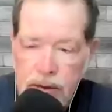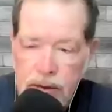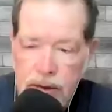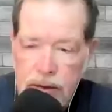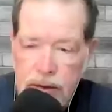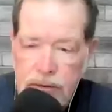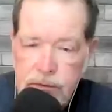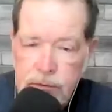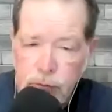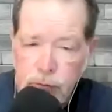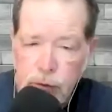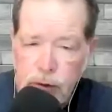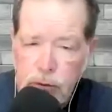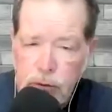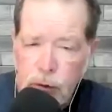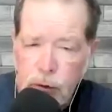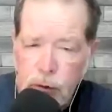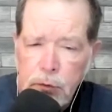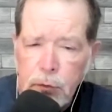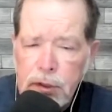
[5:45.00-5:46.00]
the needs,
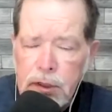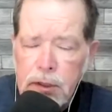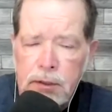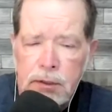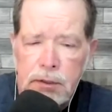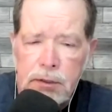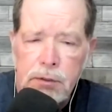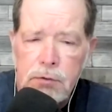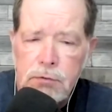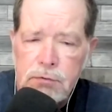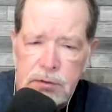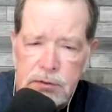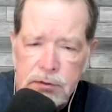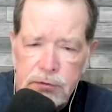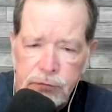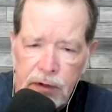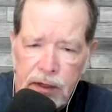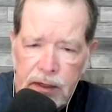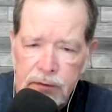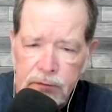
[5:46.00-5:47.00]
what are we going to use
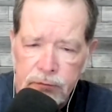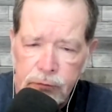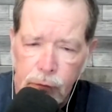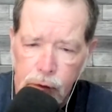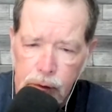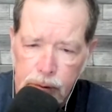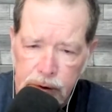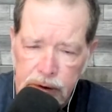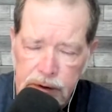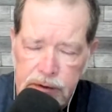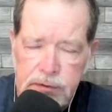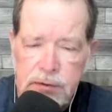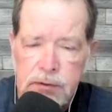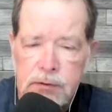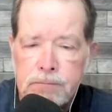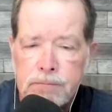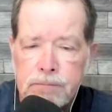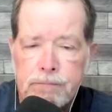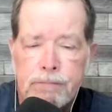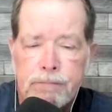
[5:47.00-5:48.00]
this van for, Melissa?